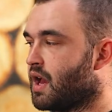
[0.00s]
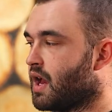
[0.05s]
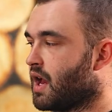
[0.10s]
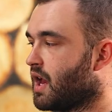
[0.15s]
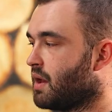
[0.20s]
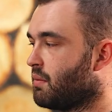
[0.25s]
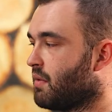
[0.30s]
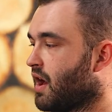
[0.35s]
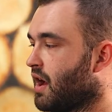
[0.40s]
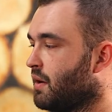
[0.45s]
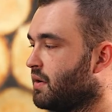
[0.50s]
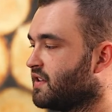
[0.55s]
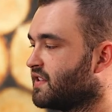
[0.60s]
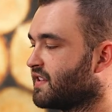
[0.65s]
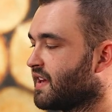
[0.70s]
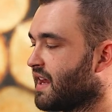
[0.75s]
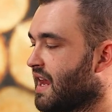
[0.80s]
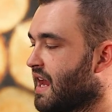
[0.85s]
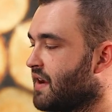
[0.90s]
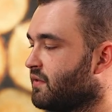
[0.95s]
I would
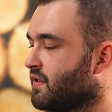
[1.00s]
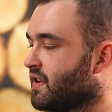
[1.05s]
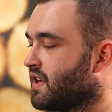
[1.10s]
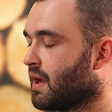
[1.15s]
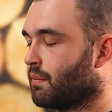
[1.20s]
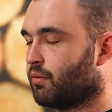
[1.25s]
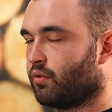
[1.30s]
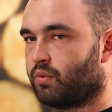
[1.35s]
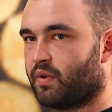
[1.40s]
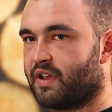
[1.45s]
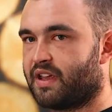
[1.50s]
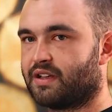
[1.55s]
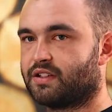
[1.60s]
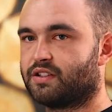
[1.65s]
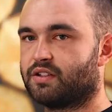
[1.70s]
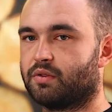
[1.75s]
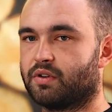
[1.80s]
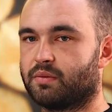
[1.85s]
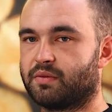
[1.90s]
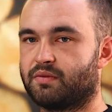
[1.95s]
say every couple of
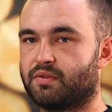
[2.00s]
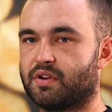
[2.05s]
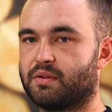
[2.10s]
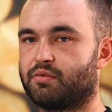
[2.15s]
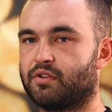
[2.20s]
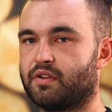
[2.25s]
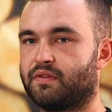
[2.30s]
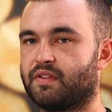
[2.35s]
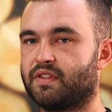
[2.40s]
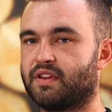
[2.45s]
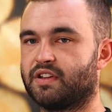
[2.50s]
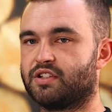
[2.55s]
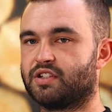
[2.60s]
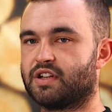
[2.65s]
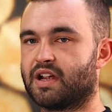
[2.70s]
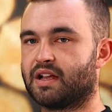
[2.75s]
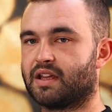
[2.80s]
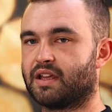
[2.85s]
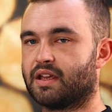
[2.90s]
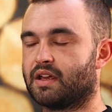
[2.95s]
weeks you want to be reproofing this
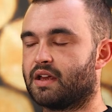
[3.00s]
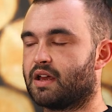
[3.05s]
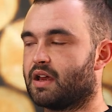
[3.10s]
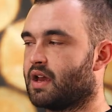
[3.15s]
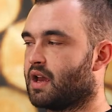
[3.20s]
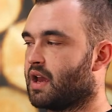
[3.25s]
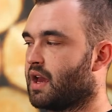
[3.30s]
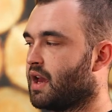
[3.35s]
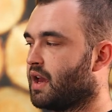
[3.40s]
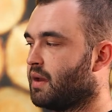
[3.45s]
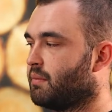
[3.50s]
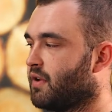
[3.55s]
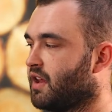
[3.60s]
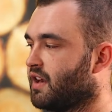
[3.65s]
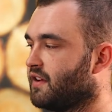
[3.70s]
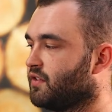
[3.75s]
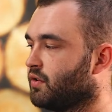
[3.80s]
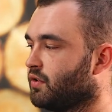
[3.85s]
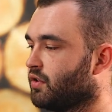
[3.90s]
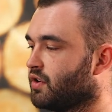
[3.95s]
jacket,
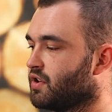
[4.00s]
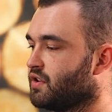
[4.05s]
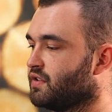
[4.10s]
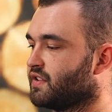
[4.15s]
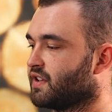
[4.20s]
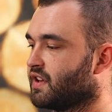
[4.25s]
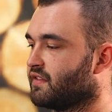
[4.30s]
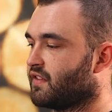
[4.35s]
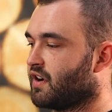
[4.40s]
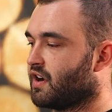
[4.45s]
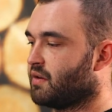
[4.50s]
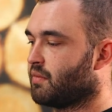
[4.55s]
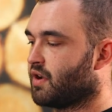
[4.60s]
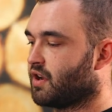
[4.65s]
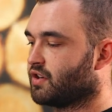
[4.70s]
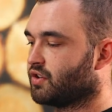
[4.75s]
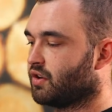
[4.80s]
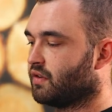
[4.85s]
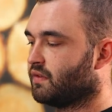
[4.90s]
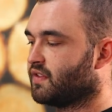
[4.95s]
and if you're not using it very
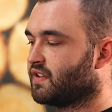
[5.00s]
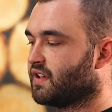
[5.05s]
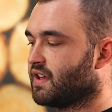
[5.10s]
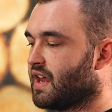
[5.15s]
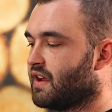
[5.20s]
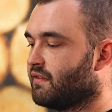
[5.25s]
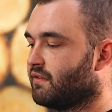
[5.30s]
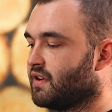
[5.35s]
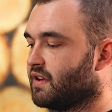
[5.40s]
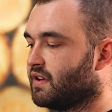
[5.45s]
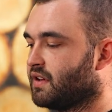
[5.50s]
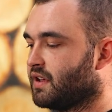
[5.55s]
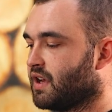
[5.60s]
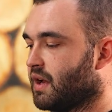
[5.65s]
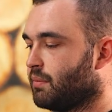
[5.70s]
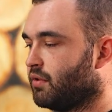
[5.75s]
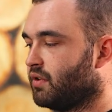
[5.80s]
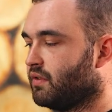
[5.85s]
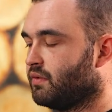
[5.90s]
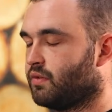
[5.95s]
much, obviously every
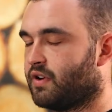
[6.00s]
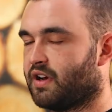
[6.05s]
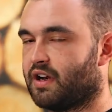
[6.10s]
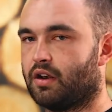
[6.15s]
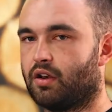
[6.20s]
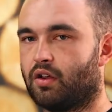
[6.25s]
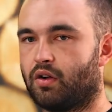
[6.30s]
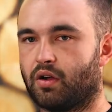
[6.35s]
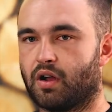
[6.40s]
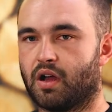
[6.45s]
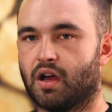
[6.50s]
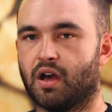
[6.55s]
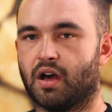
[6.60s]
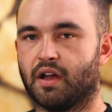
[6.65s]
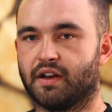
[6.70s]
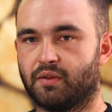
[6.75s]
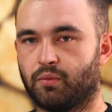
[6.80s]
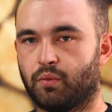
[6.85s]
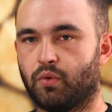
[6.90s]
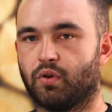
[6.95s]
couple of really long,
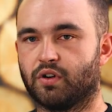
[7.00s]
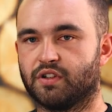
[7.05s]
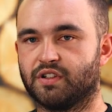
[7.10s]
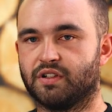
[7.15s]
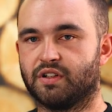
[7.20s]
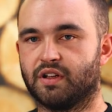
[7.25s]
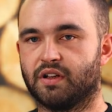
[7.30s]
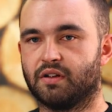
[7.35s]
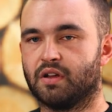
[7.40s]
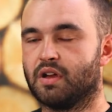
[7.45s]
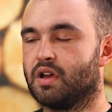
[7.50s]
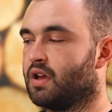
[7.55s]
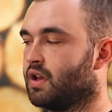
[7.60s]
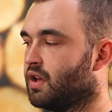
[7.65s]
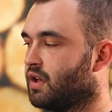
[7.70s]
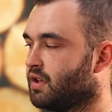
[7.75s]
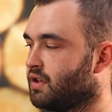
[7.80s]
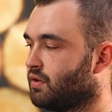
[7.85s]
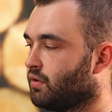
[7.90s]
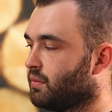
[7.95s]
hardy walks you do,
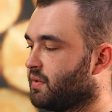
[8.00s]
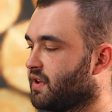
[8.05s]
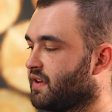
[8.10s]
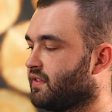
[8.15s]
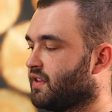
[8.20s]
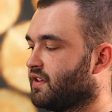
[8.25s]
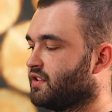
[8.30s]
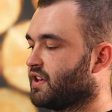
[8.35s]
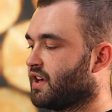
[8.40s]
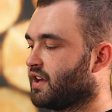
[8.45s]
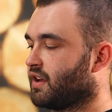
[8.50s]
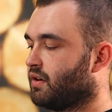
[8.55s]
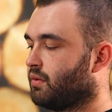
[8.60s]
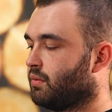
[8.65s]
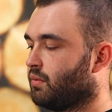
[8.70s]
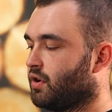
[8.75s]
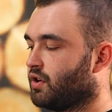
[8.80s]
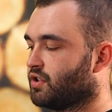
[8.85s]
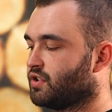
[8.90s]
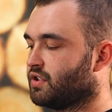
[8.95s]
you want to be giving this jacket a
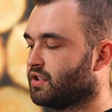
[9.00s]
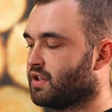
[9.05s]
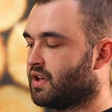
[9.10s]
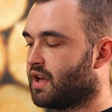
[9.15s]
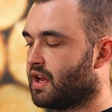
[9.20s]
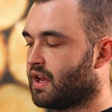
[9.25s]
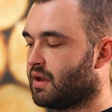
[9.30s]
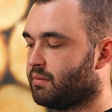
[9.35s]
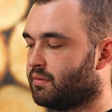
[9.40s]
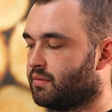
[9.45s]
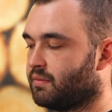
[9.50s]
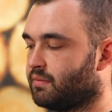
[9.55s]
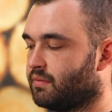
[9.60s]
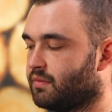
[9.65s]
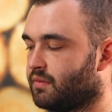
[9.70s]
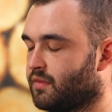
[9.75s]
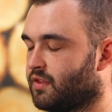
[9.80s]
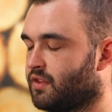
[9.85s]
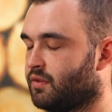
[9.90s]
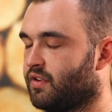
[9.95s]
wash.
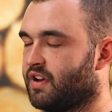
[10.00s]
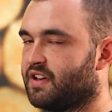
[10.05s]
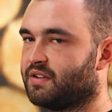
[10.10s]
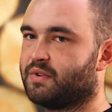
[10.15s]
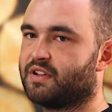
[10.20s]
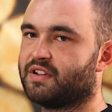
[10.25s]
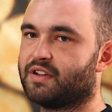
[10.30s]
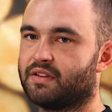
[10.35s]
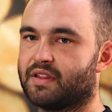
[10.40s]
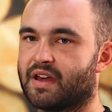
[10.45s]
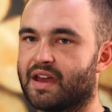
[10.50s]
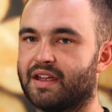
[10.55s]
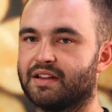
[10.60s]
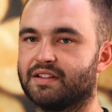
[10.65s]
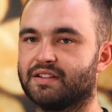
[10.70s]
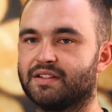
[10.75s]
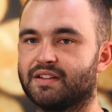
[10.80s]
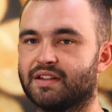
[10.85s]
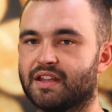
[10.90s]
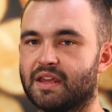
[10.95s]
The reason we do that
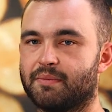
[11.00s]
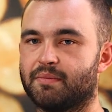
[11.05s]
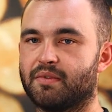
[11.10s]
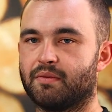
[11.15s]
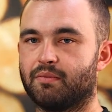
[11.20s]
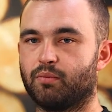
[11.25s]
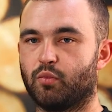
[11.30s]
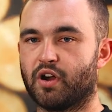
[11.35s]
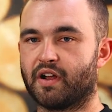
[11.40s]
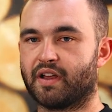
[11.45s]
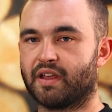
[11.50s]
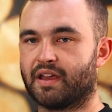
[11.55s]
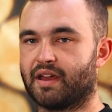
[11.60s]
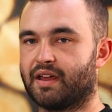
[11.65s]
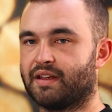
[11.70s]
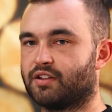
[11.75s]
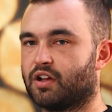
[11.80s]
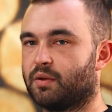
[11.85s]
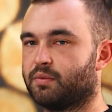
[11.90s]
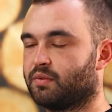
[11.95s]
is just to keep it working at
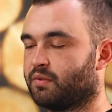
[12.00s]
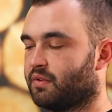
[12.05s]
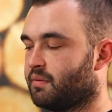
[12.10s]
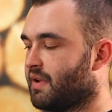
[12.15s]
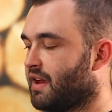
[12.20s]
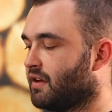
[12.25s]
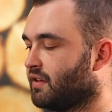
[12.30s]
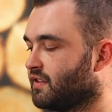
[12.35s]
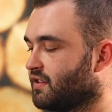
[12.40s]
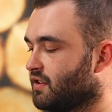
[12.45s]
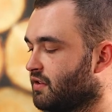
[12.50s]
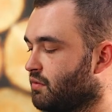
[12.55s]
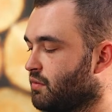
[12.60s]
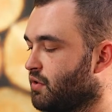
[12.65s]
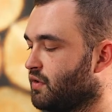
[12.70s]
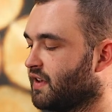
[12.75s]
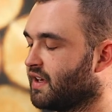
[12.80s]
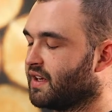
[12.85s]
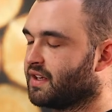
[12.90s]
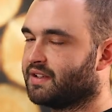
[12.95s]
its optimal amount, so it
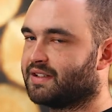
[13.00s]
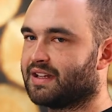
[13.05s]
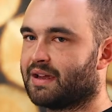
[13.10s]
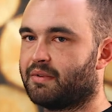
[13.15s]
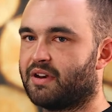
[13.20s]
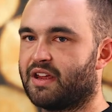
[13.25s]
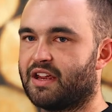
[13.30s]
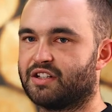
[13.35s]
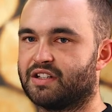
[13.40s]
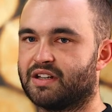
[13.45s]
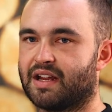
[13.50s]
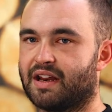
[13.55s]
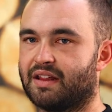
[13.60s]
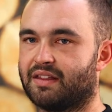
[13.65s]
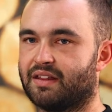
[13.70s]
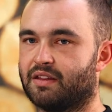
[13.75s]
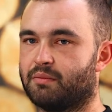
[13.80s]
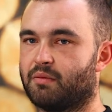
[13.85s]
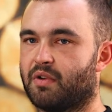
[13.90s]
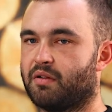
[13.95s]
removes any contamination,
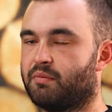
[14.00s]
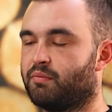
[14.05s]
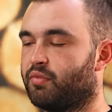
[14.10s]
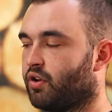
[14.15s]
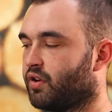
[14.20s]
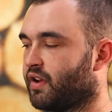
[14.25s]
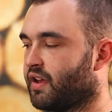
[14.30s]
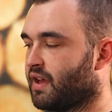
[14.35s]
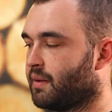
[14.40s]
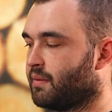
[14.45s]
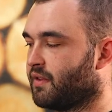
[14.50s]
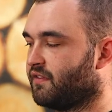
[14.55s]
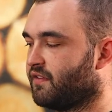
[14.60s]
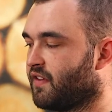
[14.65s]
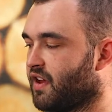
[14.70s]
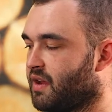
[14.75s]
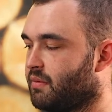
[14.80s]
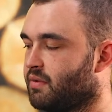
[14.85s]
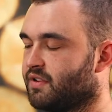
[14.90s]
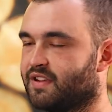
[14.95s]
anything that might be blocking up the
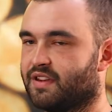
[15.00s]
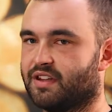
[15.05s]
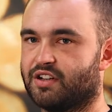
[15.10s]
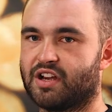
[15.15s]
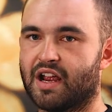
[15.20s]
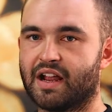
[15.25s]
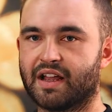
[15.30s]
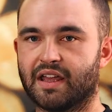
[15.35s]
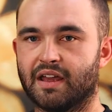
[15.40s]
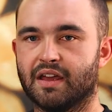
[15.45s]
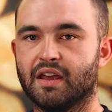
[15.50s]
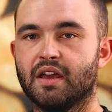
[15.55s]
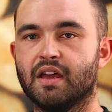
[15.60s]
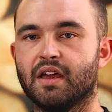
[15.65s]
fibres in the jacket